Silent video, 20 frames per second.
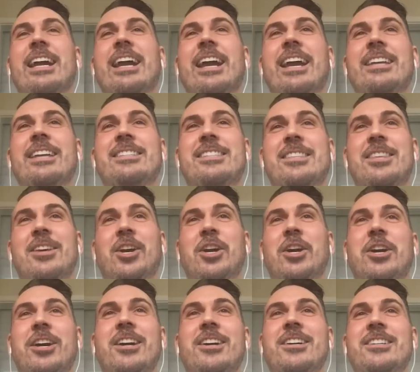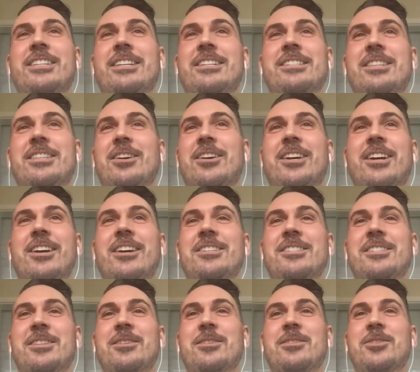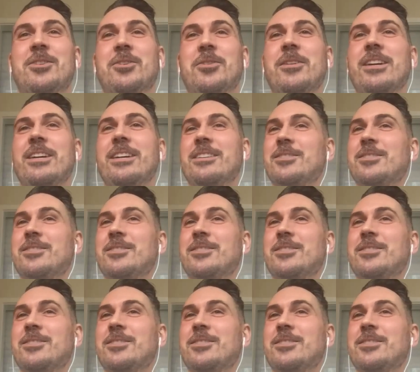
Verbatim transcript: it's the curse, it's the curse of the tree.